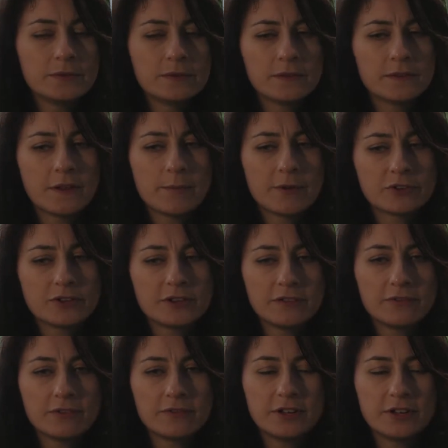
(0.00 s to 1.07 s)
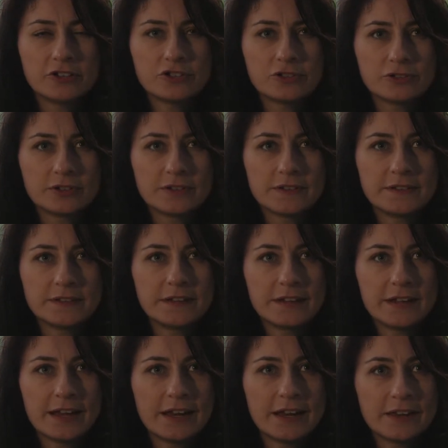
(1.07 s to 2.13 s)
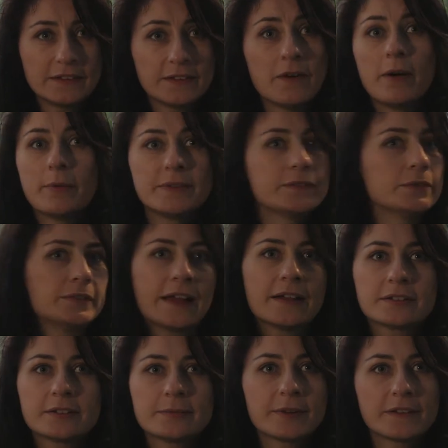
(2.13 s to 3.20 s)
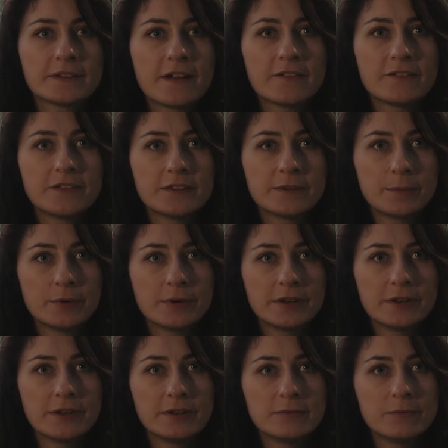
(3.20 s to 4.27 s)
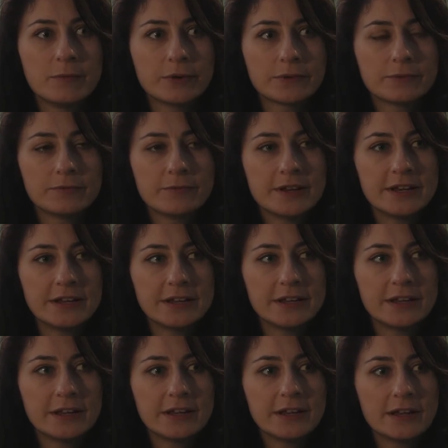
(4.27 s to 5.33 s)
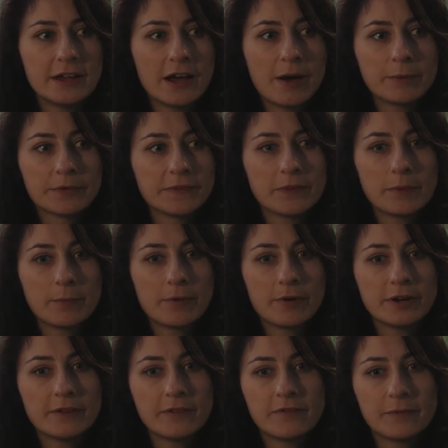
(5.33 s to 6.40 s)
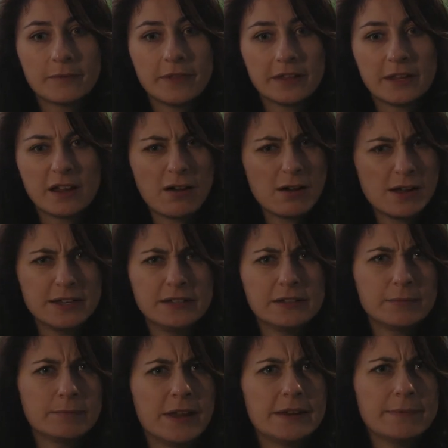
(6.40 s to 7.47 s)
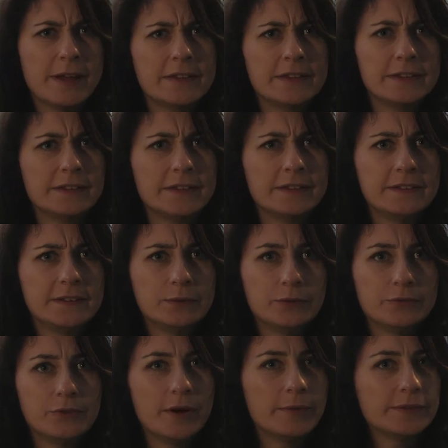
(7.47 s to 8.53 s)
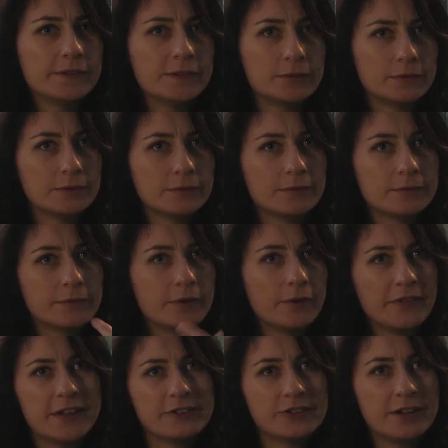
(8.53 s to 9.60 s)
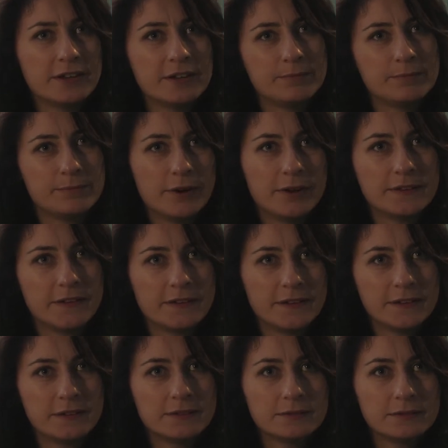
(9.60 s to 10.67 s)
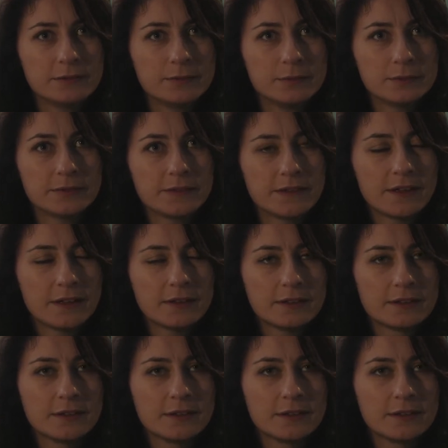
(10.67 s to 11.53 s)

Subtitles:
so much looking for reassurance and didn't get it, so I was still doubting myself at this point, and I wasn't at the point of thinking, I need to complain about this is awful. I was still on that journey of processing towards that.